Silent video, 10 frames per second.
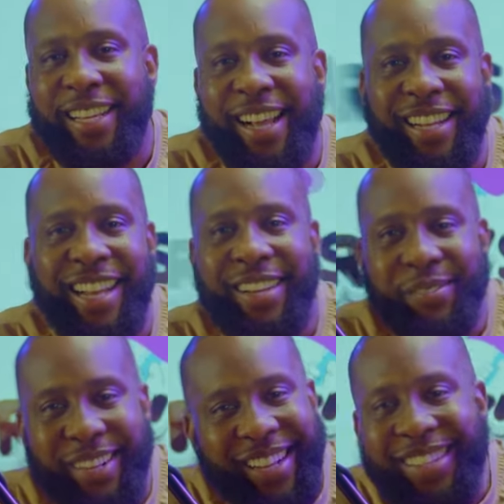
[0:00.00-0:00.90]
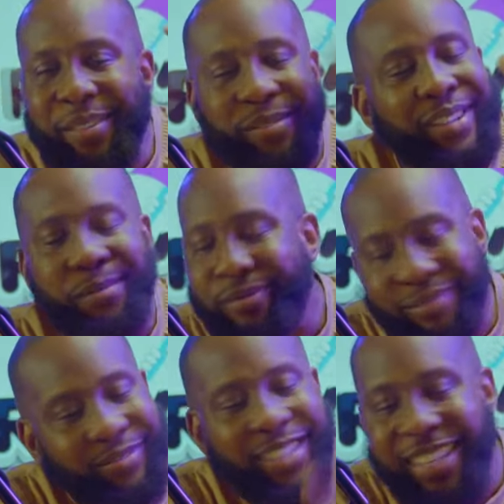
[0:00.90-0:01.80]
I like, I, I'm, I'm,
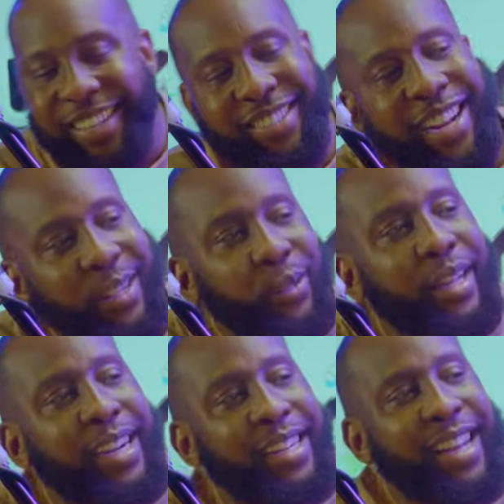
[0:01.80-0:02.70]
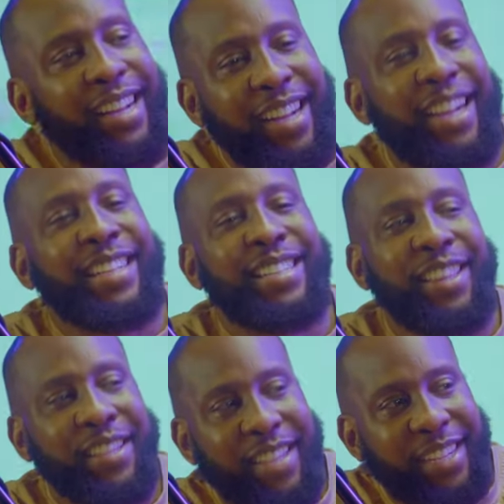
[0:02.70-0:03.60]
yeah, I do that a lot. Like, I see
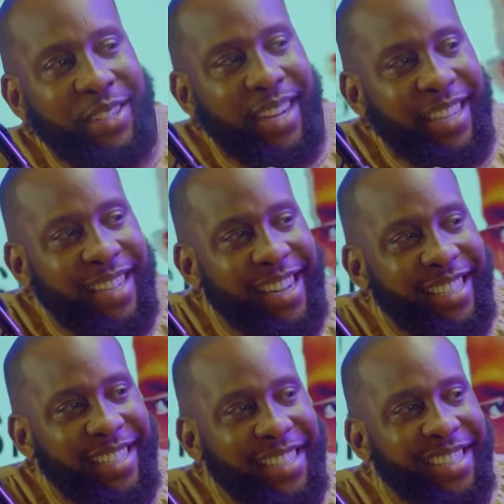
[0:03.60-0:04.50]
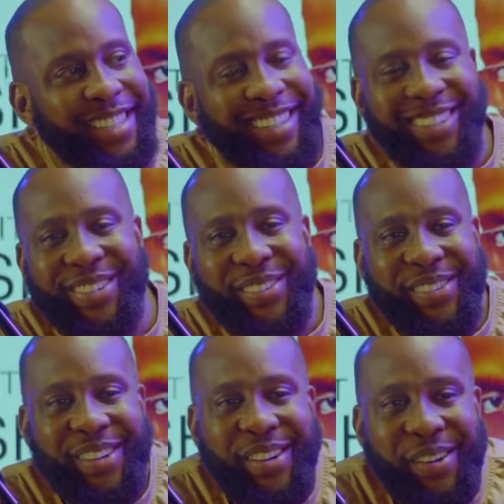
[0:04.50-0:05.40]
things and I try analyzing it, you know.
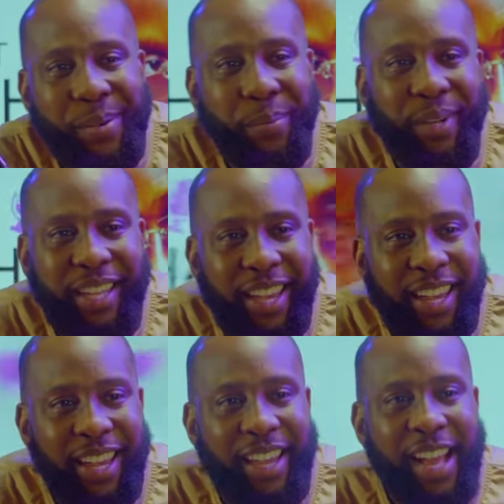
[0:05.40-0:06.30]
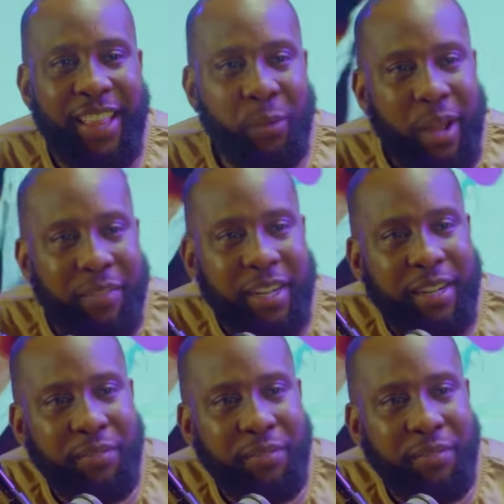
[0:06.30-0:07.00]
But yeah, I think we have another